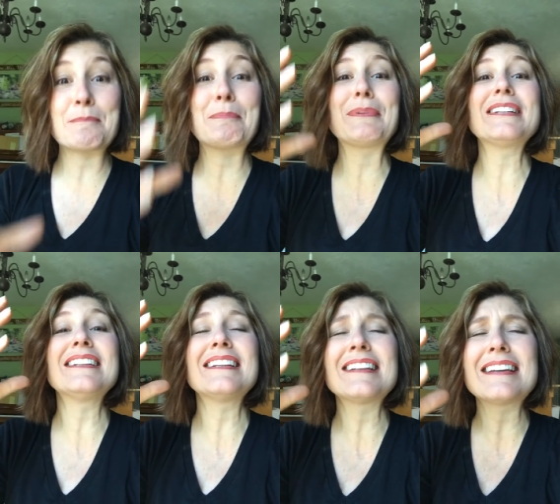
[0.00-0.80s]

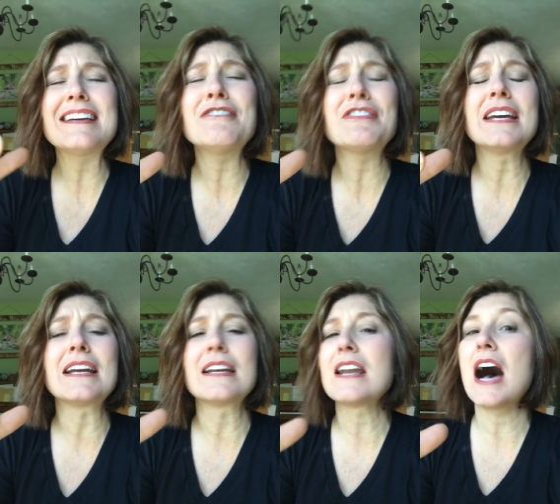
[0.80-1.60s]

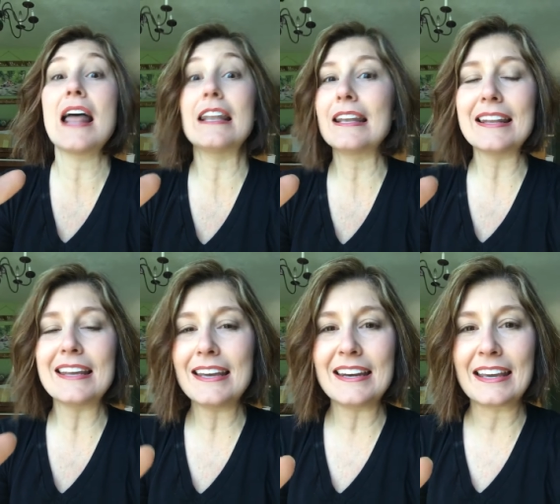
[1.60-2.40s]
believing, not
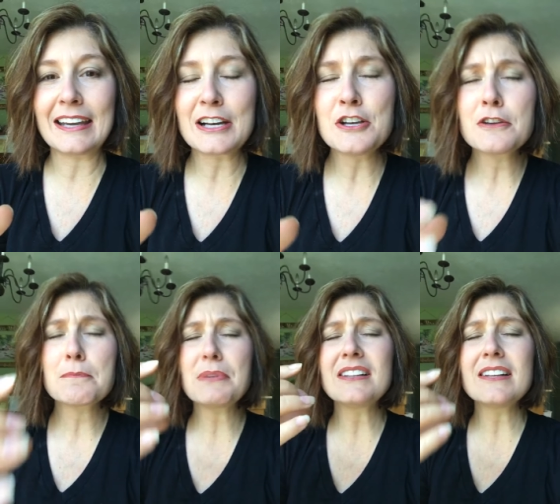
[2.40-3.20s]
leading.
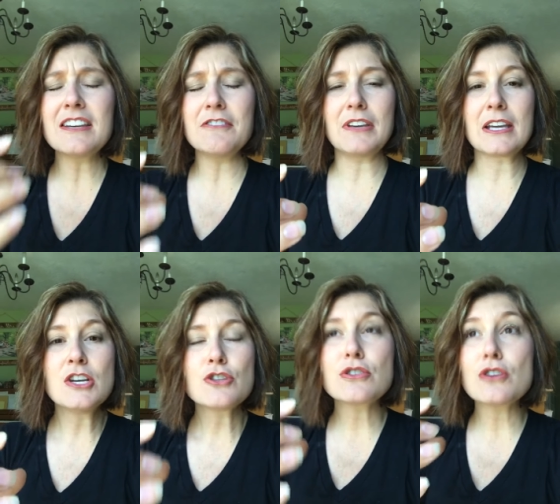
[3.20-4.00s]
Believing.
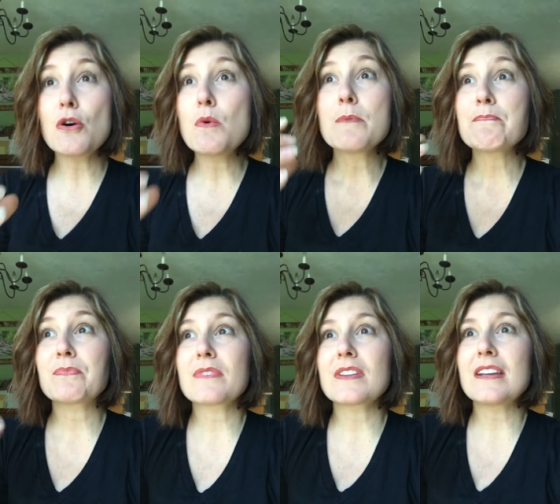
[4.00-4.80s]
So
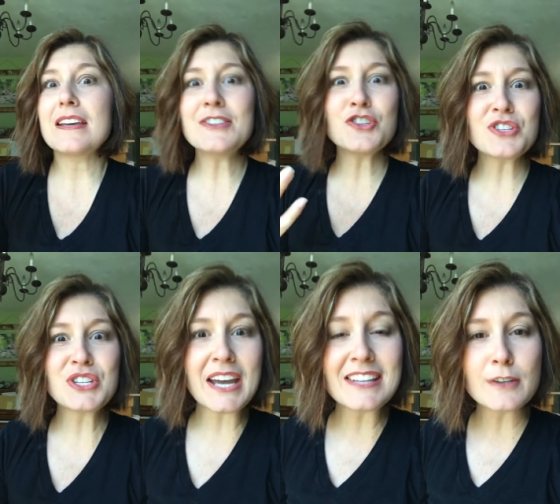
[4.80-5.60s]
it's just
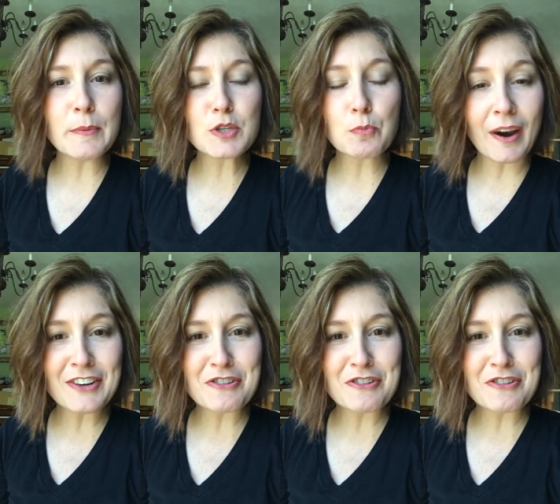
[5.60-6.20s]
taking so much pressure